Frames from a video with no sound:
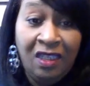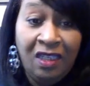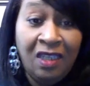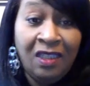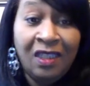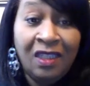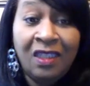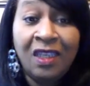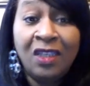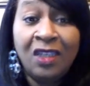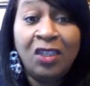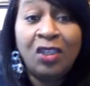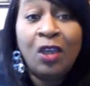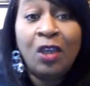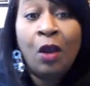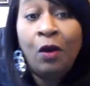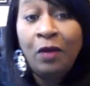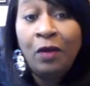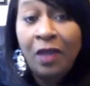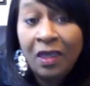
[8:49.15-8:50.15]
Jesus has
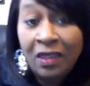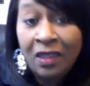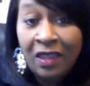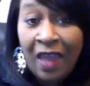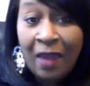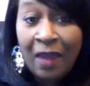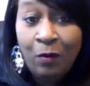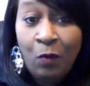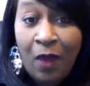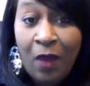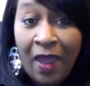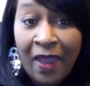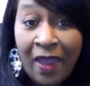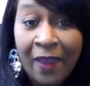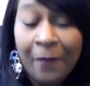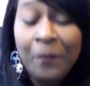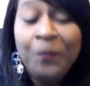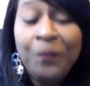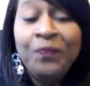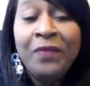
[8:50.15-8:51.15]
shown us that way.